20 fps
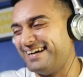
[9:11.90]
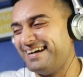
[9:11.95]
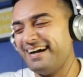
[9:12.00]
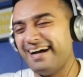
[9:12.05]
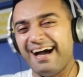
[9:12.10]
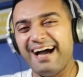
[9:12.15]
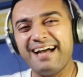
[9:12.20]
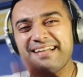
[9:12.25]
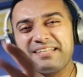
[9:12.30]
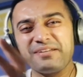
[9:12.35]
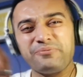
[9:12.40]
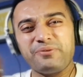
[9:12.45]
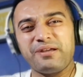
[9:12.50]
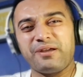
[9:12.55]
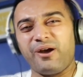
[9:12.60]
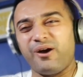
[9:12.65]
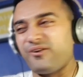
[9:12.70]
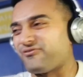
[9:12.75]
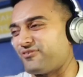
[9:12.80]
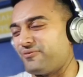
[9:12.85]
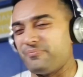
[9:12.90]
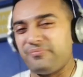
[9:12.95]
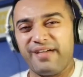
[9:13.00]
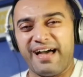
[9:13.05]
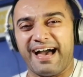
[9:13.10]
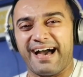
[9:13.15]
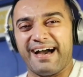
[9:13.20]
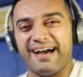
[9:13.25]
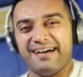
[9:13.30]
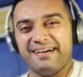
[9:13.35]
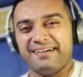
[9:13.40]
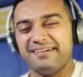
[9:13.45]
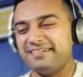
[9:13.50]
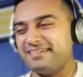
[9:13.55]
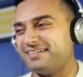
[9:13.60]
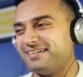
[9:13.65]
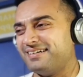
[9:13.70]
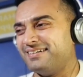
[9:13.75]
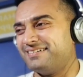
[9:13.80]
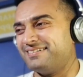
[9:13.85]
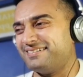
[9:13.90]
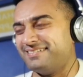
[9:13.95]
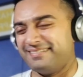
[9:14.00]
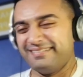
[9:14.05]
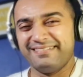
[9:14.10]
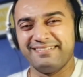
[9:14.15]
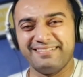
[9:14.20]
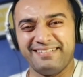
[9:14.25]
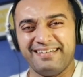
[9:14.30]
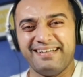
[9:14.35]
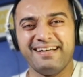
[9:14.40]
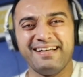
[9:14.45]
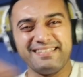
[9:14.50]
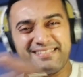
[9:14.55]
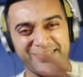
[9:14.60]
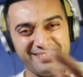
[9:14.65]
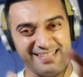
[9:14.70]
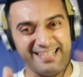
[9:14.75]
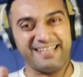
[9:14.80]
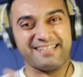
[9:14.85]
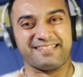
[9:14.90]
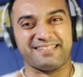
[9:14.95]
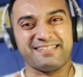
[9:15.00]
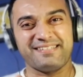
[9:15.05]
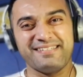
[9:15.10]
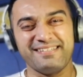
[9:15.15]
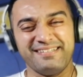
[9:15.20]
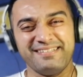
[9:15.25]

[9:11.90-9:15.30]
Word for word: How did we go from that to this?